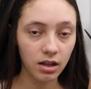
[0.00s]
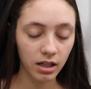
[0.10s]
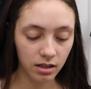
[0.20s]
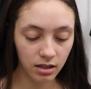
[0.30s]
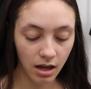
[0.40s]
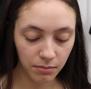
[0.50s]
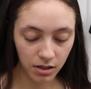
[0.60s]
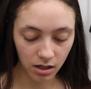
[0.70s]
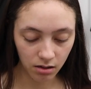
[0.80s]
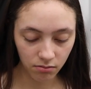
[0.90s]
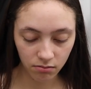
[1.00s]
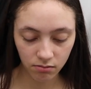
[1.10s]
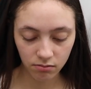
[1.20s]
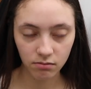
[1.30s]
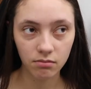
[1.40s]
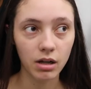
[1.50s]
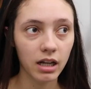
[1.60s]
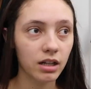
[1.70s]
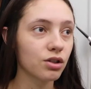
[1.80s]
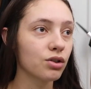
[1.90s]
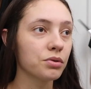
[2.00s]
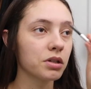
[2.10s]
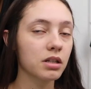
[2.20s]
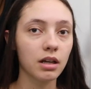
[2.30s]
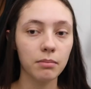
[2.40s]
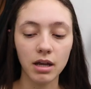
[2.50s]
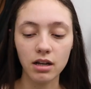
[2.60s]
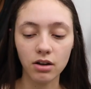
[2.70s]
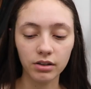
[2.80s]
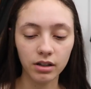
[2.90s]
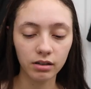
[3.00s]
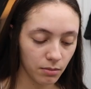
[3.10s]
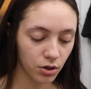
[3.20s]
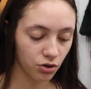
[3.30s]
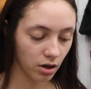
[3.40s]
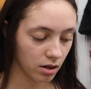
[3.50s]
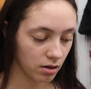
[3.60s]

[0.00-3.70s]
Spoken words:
like it's empty, but I could just use it to like paint it on there. I'm gonna try